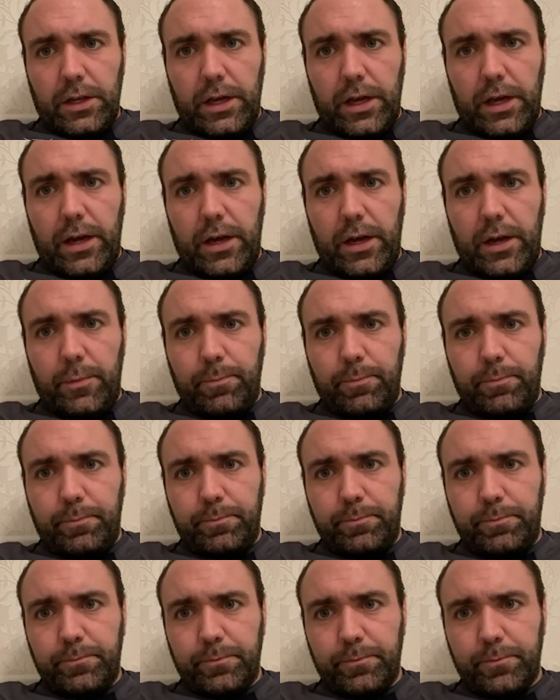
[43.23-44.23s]
But
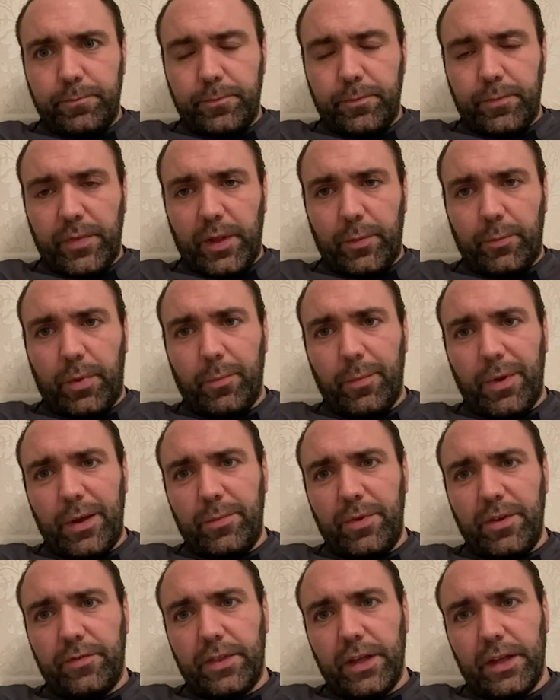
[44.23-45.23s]

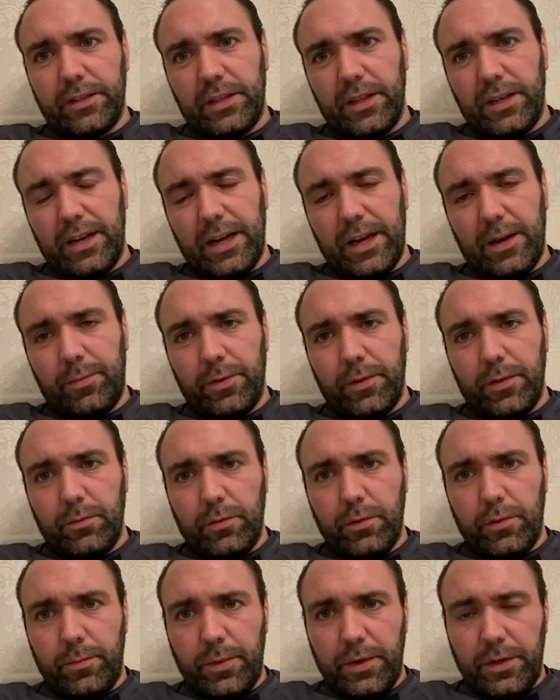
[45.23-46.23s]
maybe if that didn't happen, it
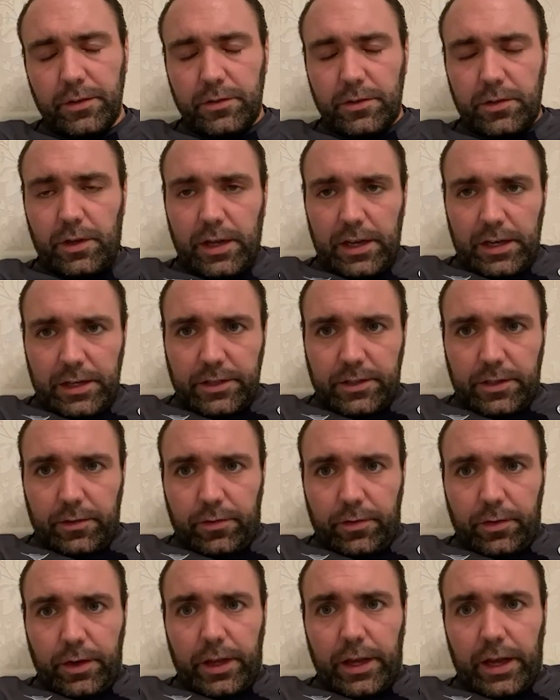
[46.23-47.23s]
would have been a slightly
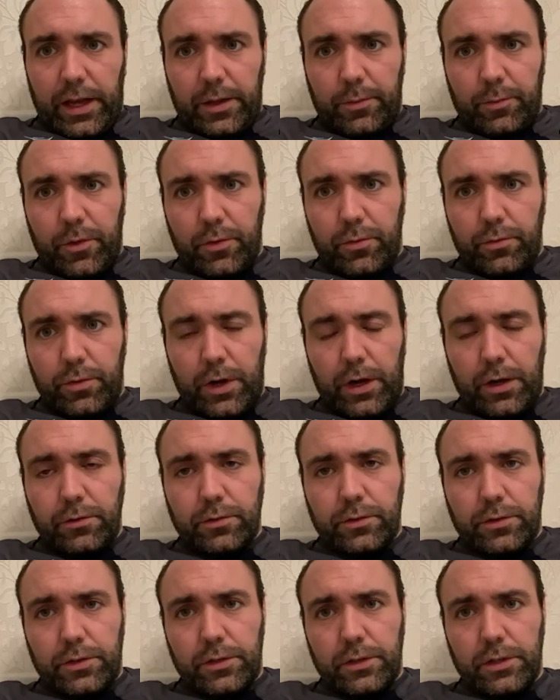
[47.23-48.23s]
different game. Who
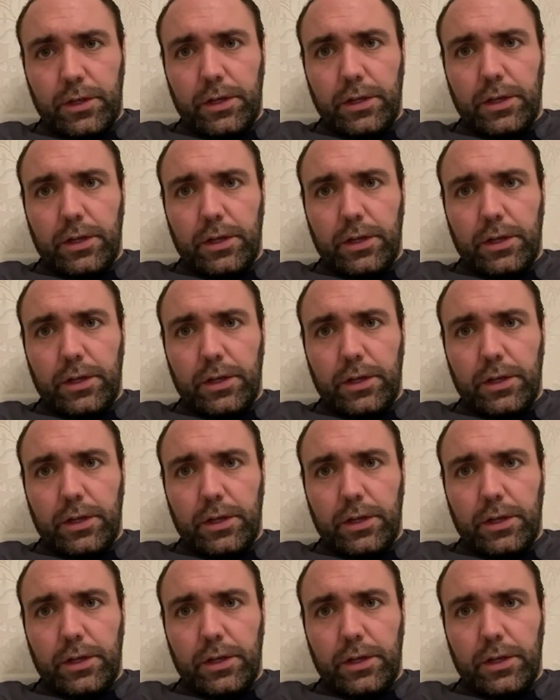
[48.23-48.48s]
knows?